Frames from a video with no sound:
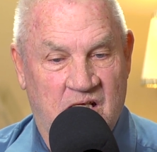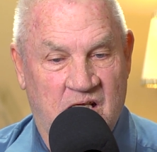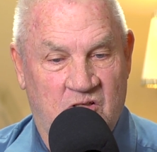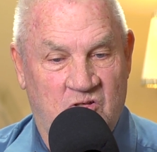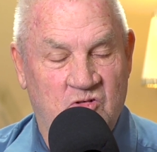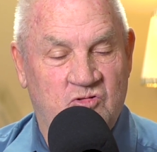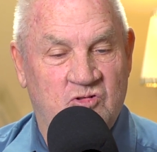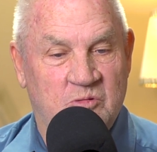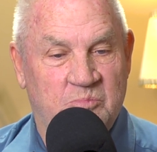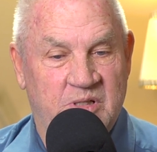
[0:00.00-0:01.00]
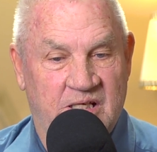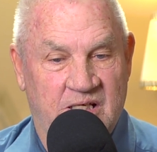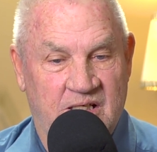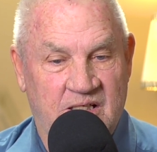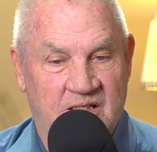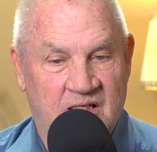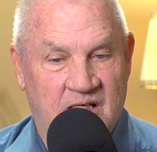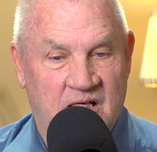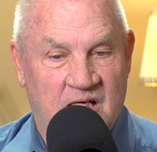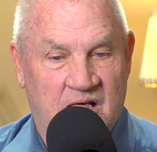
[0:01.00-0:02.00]
it used to be
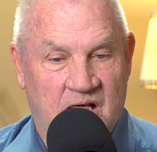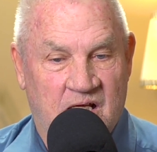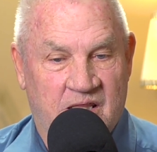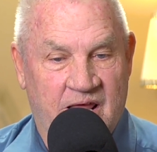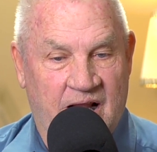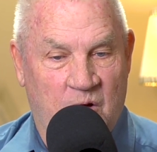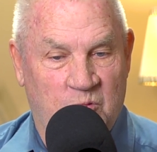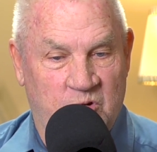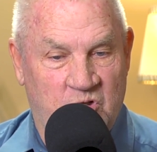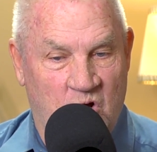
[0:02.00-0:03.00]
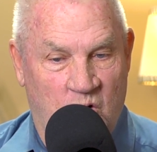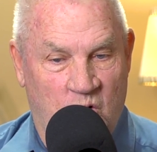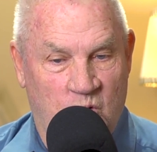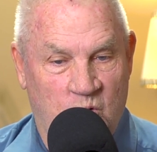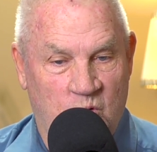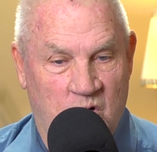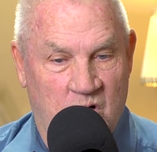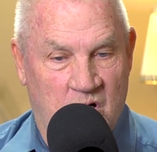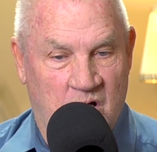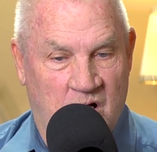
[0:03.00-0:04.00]
that I would go
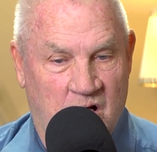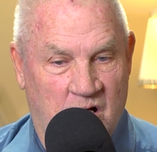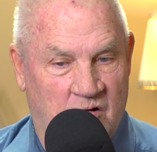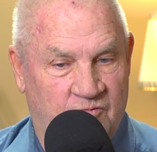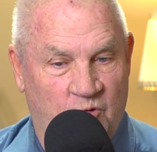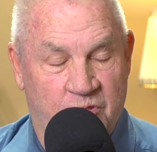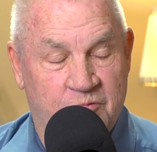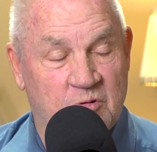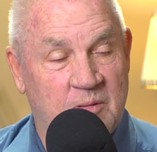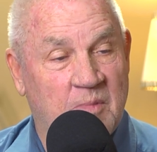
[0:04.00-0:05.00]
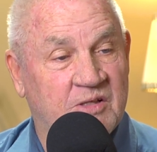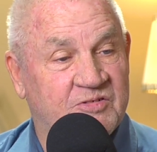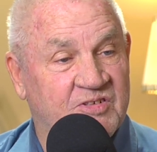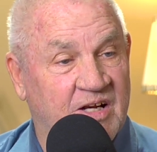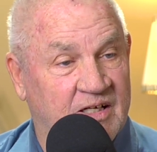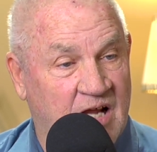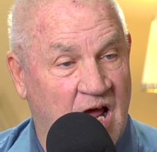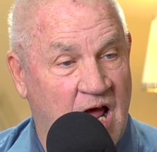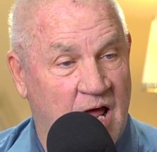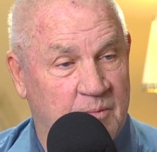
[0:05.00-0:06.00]
uh, for three months at a
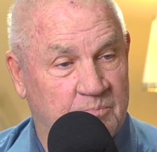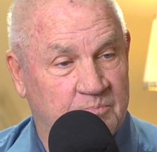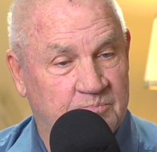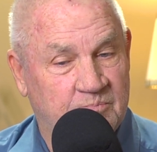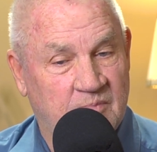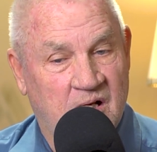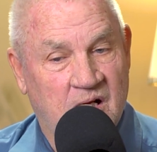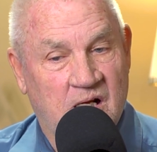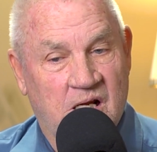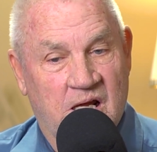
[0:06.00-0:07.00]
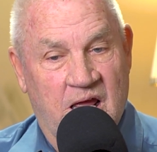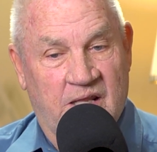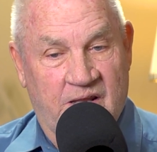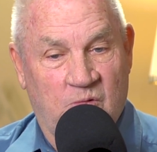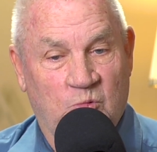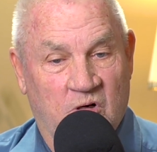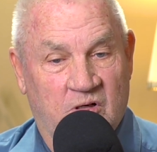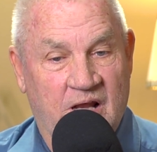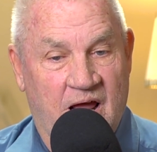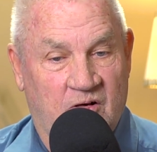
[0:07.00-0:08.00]
time. And that
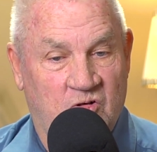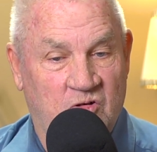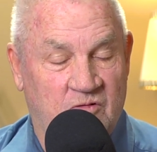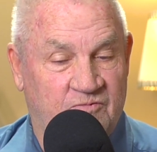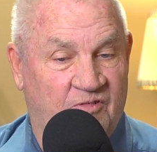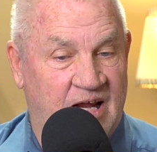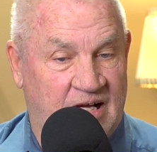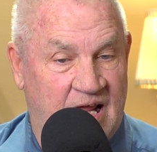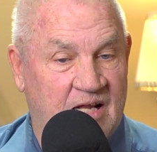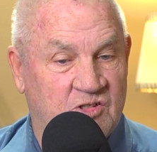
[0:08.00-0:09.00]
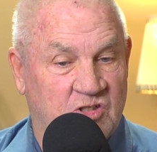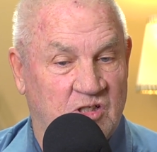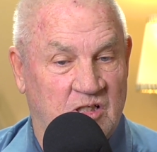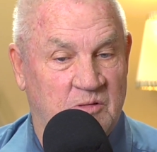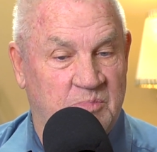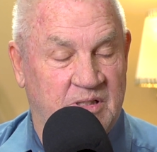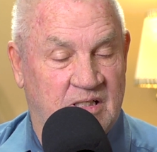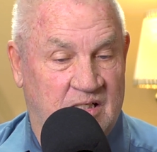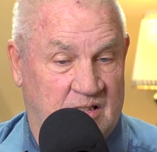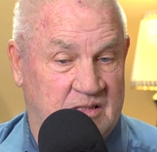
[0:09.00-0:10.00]
worked out good financially
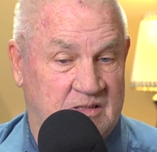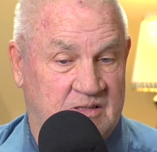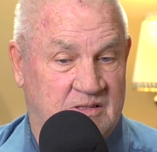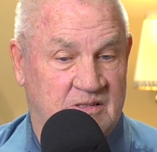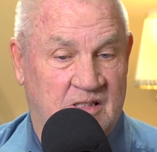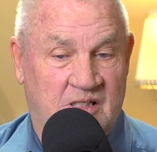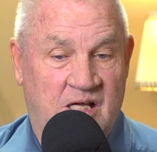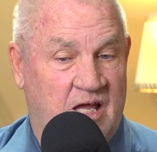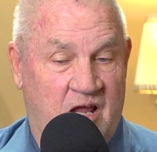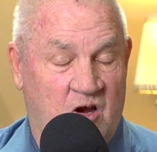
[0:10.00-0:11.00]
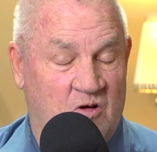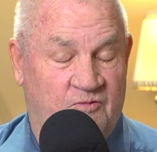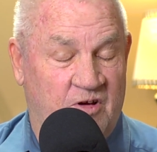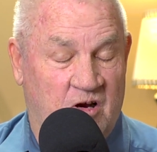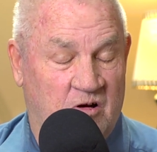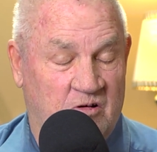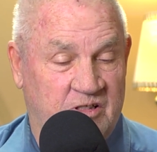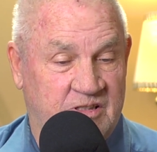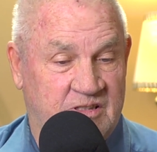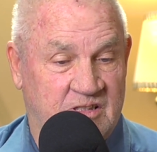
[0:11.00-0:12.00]
because airfare
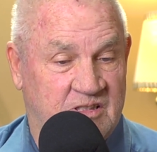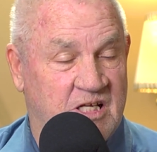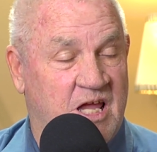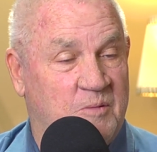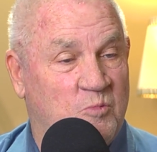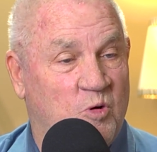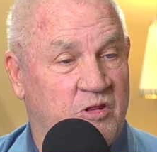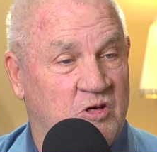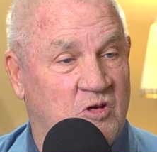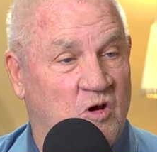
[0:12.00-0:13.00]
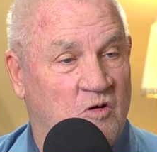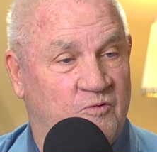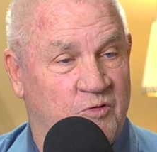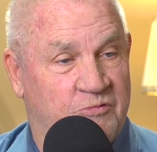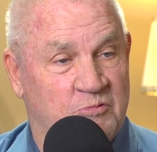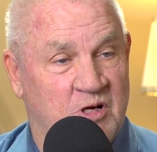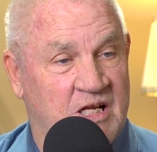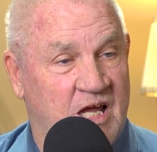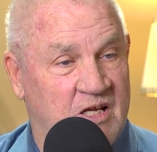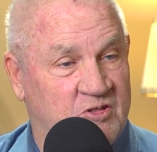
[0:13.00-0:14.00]
is the same whether you go for three
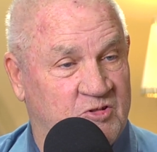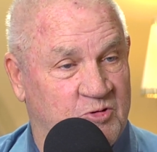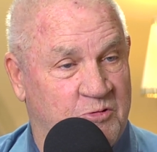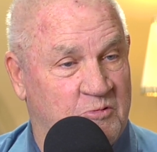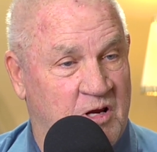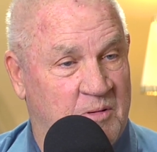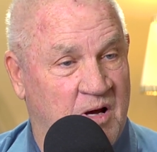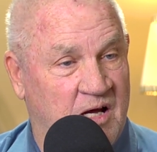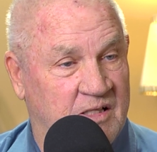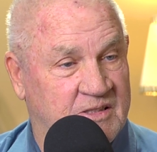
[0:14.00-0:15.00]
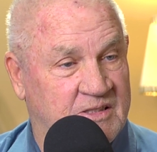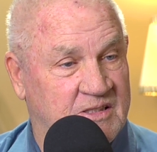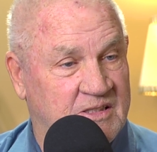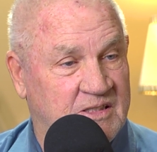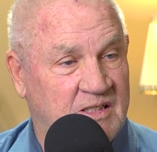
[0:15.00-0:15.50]
days or three months.